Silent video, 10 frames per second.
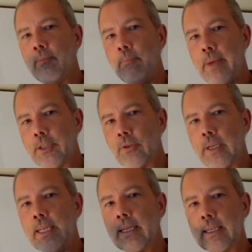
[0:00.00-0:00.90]

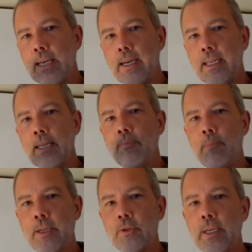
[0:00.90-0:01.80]
measuring,
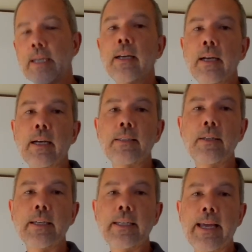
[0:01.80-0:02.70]
until
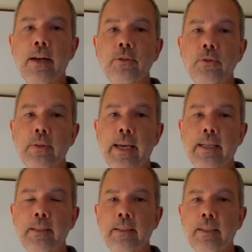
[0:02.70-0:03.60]
you get down to
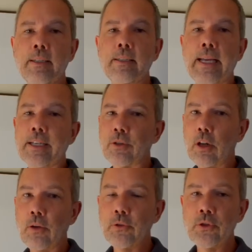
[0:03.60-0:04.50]
that as
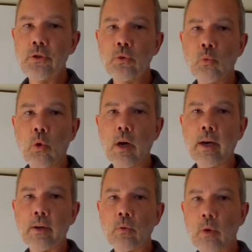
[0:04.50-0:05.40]
close to
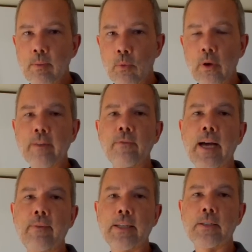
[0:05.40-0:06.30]
1 or 1.5
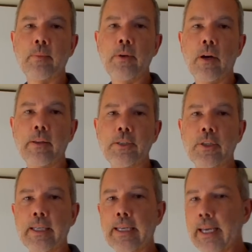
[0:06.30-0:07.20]
SWR that
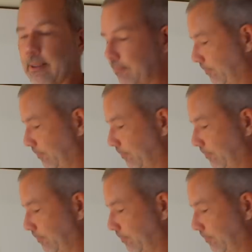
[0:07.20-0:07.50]
you can get.